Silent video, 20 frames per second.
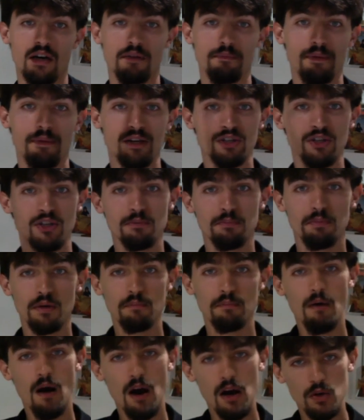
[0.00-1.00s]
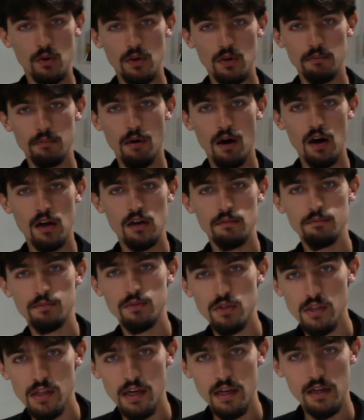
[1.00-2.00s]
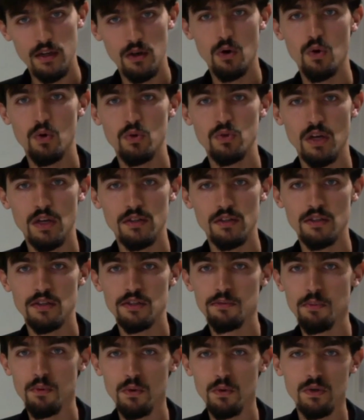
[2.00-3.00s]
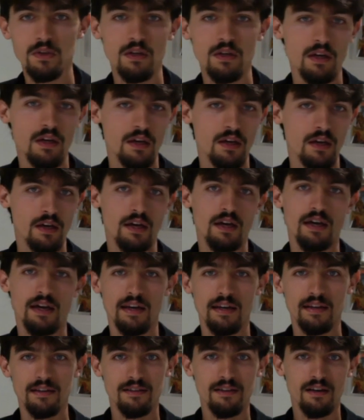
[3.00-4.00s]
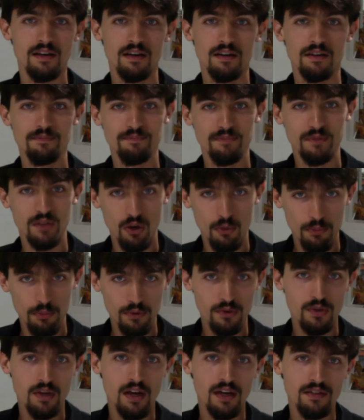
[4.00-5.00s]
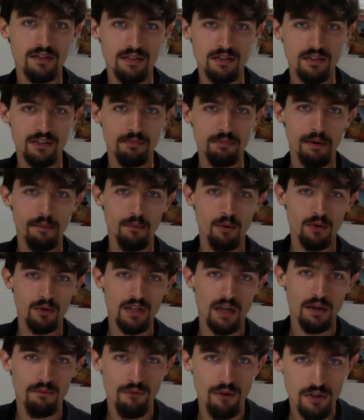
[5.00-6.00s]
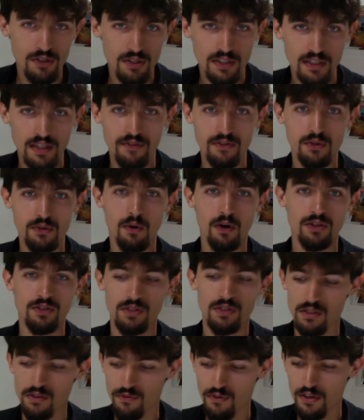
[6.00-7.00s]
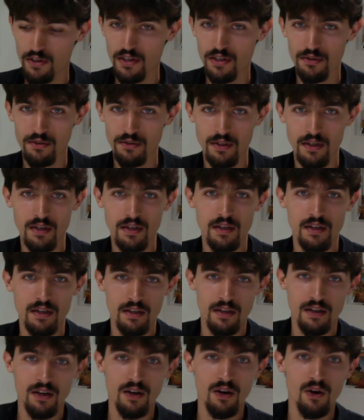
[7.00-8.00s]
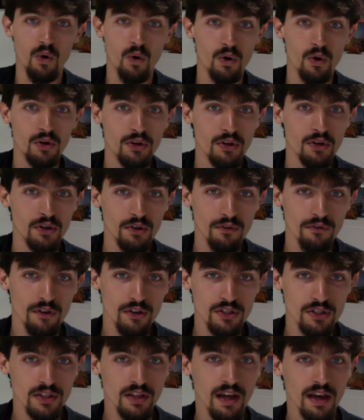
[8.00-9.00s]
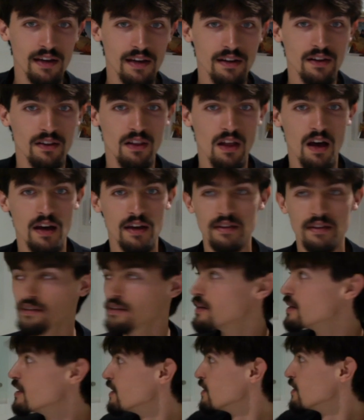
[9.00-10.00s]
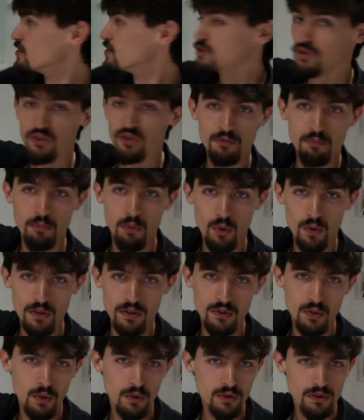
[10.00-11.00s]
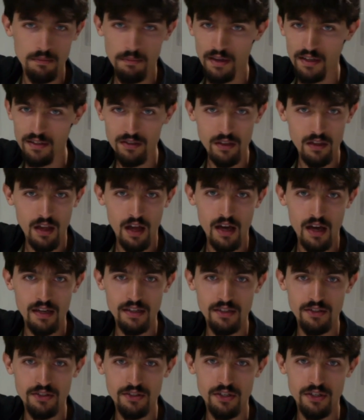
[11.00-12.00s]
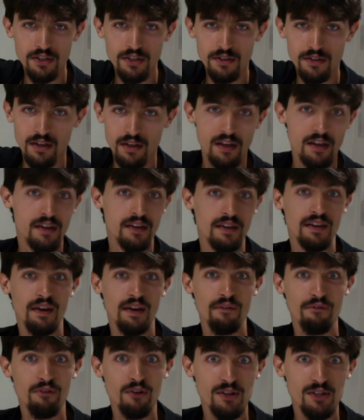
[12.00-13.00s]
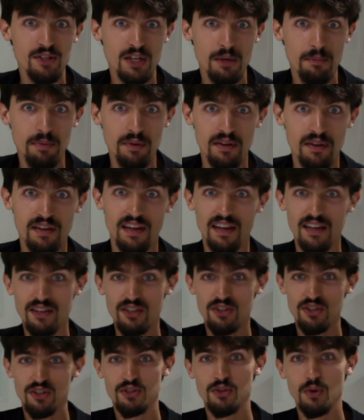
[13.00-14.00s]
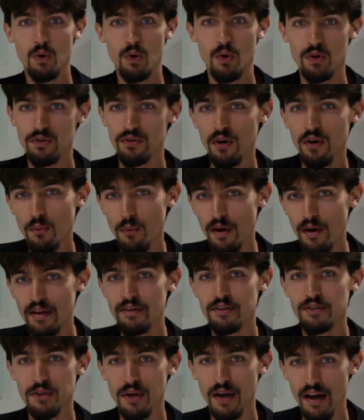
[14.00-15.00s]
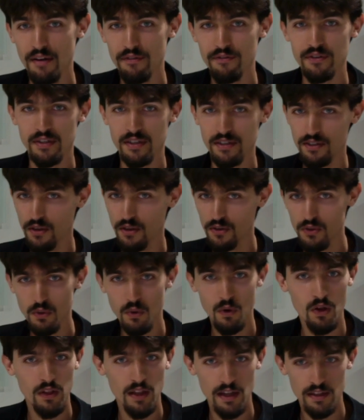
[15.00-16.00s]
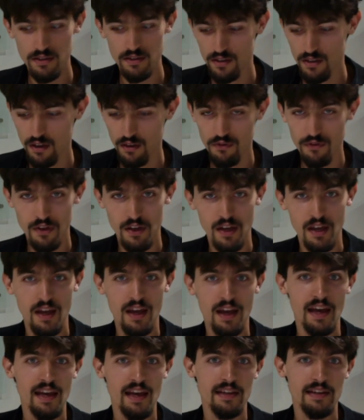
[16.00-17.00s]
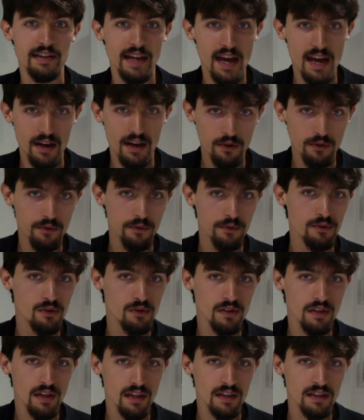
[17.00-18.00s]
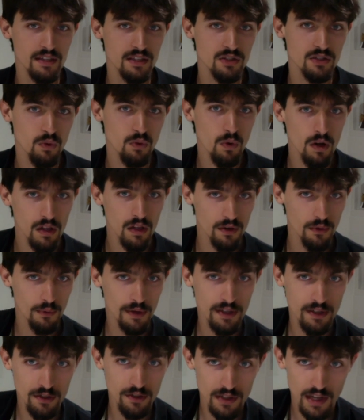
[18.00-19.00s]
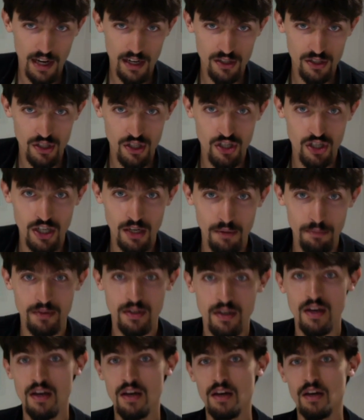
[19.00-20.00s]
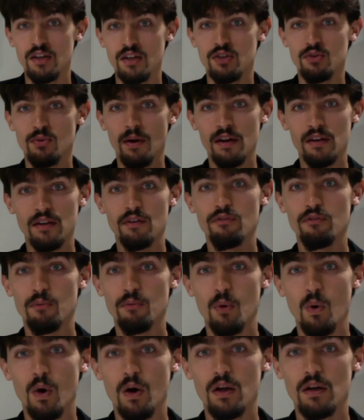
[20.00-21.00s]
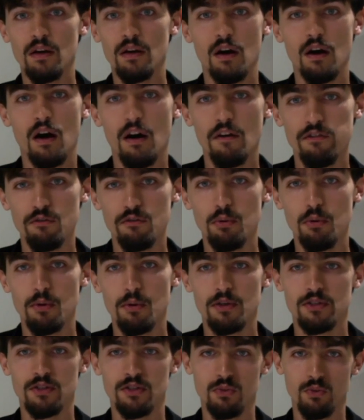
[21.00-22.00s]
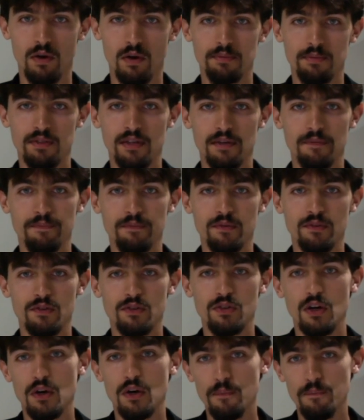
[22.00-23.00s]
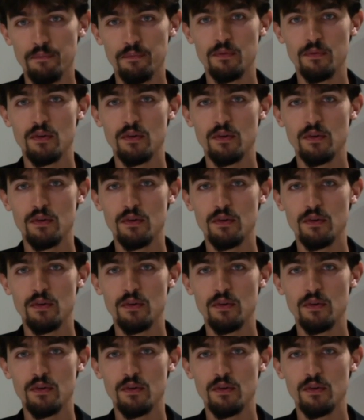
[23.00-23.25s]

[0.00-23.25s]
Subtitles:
Make sure you put mono on the bottom so that it holds onto the spool. And hope you guys can spend more time fishing after watching this video. Order your fishing line online. Use spooling tools. It makes it a lot easier. Get free shipping. Get it to your door. Don't wait in traffic. Don't do all that stuff. And now you can get these Qualia reels actually shipped directly from Qualia off of Ballister's website. So